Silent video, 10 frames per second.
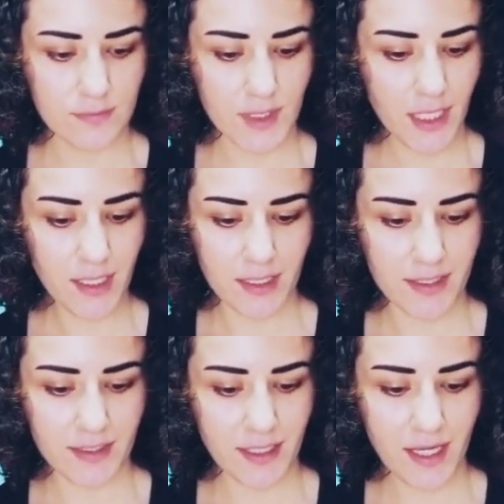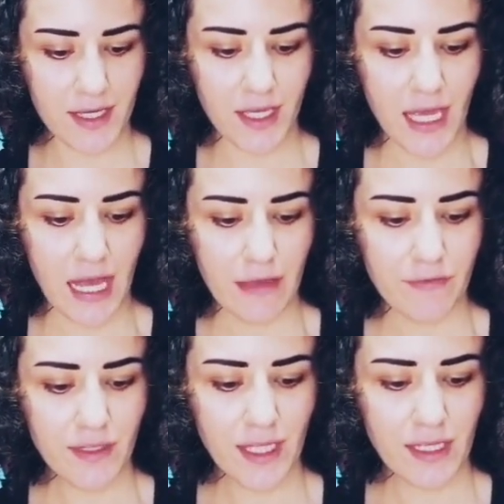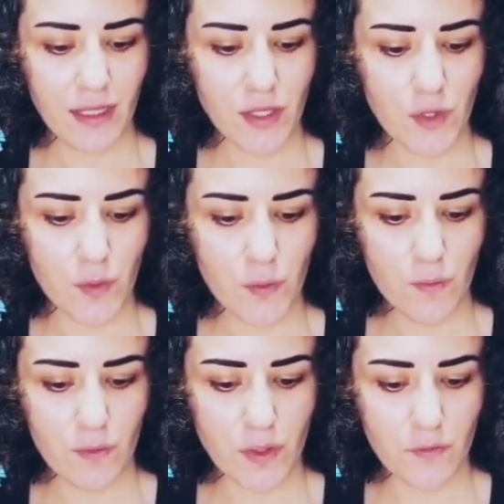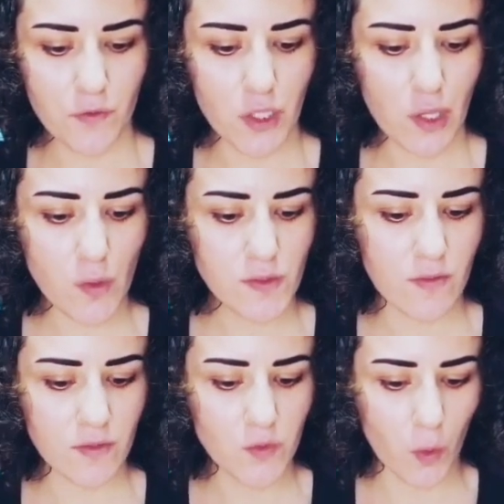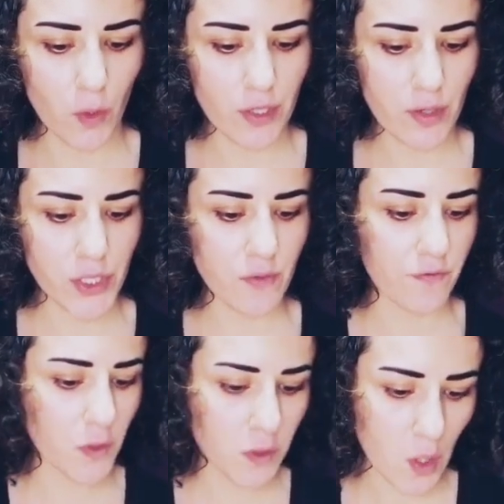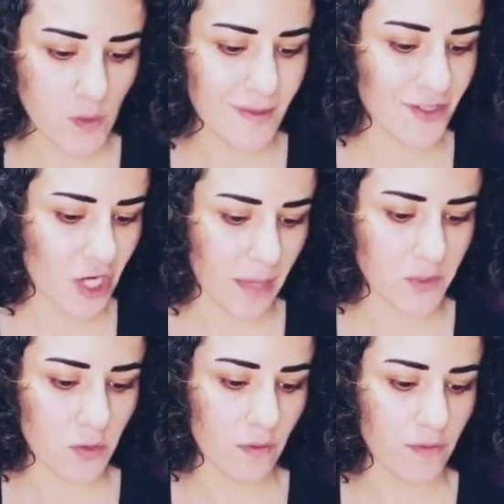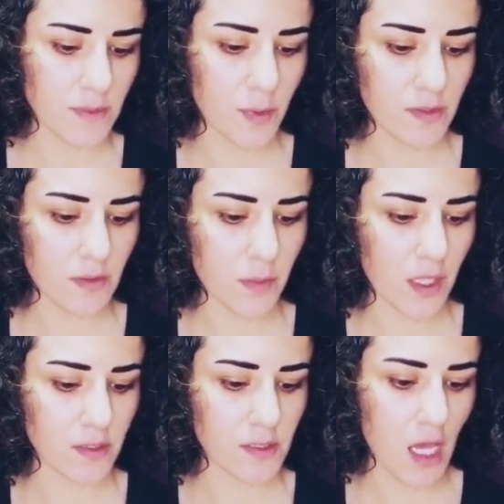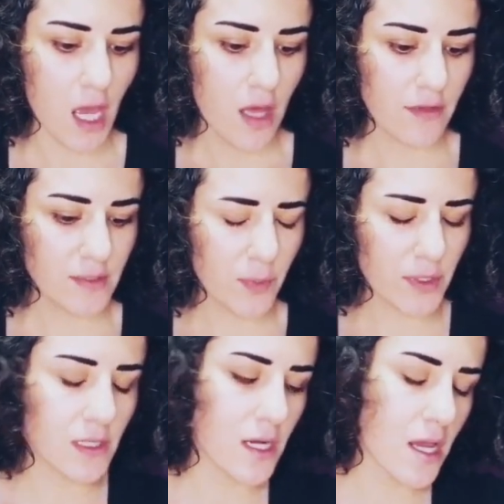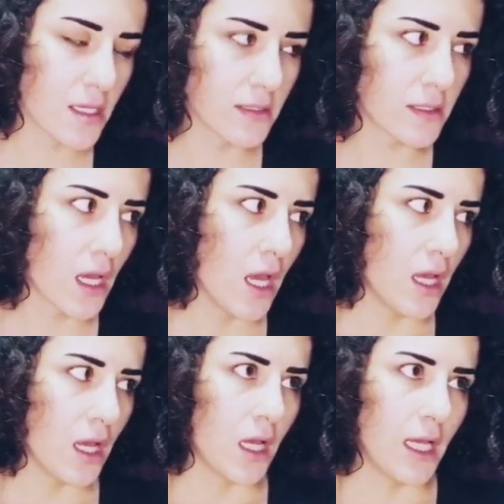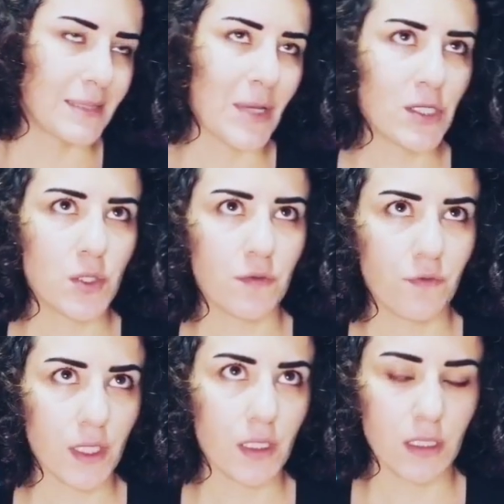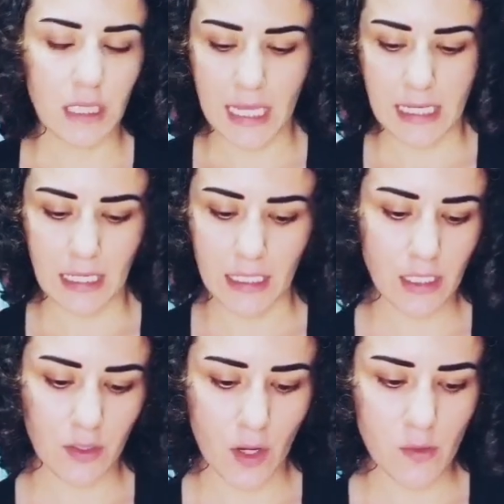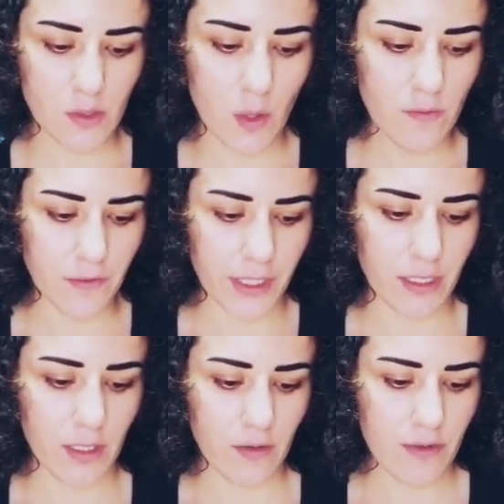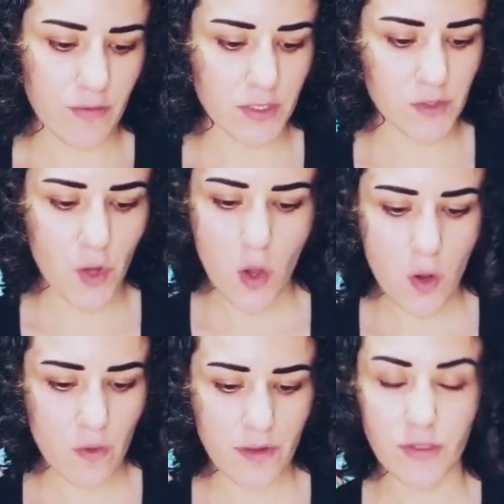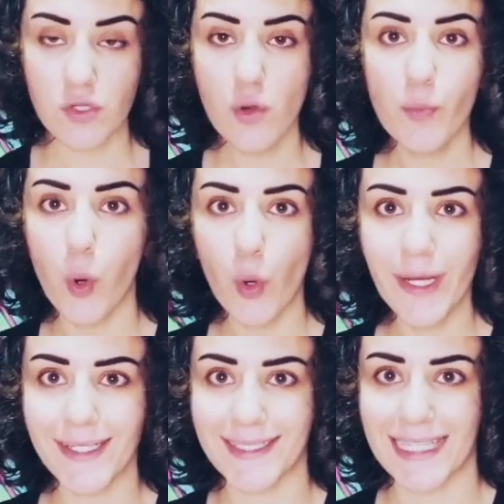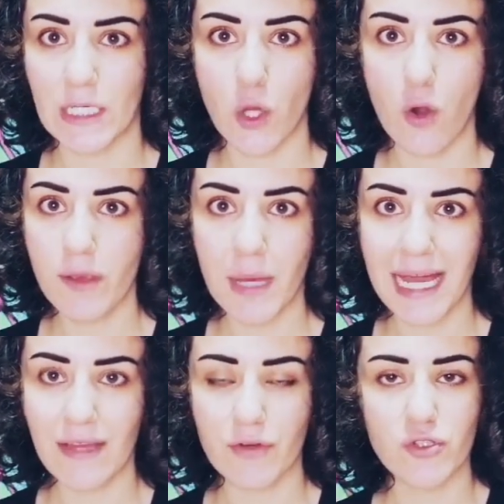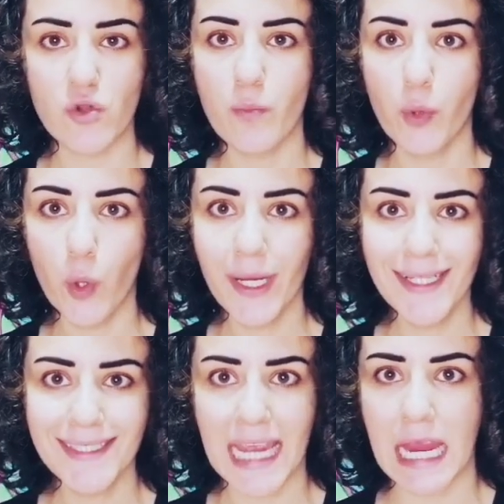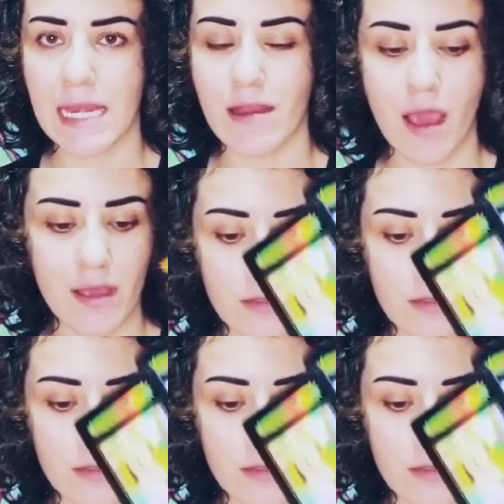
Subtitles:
Yeah, yeah. I feel like you've closed the door, you've closed the chapter on this person because this person has made you feel like, you know, it's over. You know, there is no point in going back. There is no point in